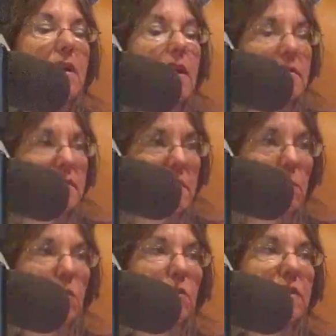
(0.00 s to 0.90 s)
a
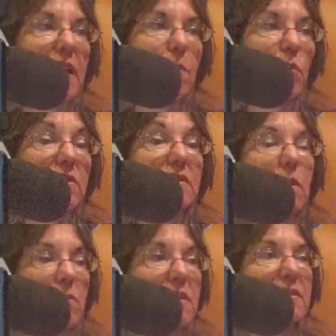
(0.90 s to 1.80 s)
similar game where
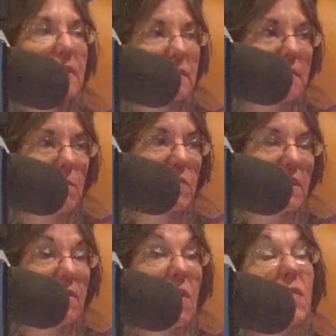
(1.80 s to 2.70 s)
somebody says
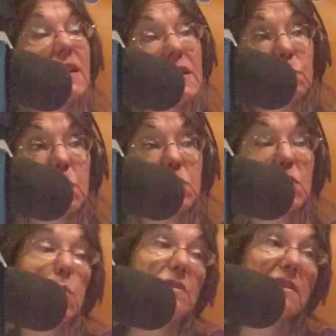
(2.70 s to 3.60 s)
something, and then the next person
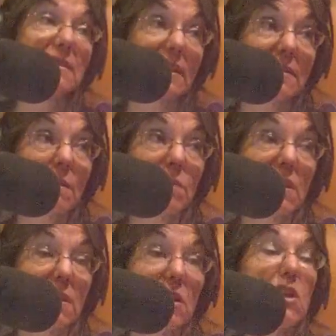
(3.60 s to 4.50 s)
who wants to say
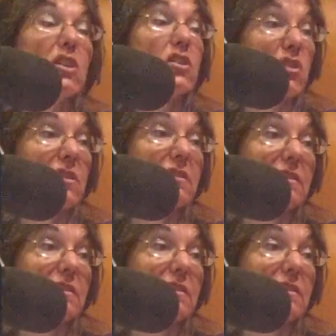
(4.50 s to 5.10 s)
something should